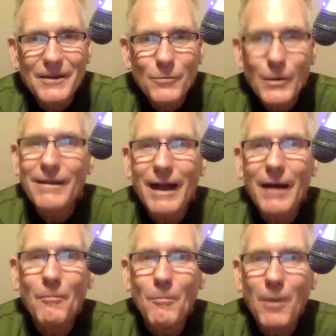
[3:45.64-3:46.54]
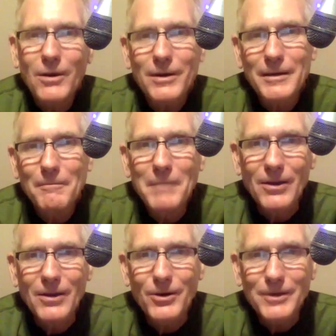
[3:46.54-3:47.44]
Well, I'm Marc
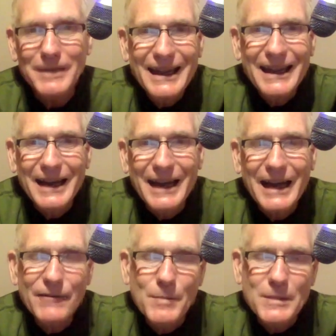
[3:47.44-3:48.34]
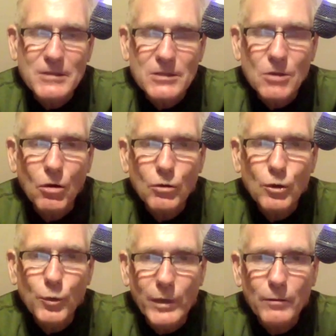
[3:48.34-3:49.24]
Miller, and I have a business called
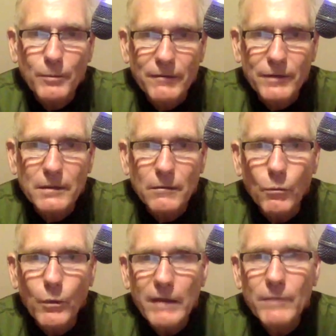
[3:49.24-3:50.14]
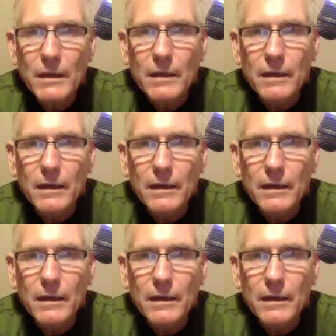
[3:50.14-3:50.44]
Career Pivot, and we've been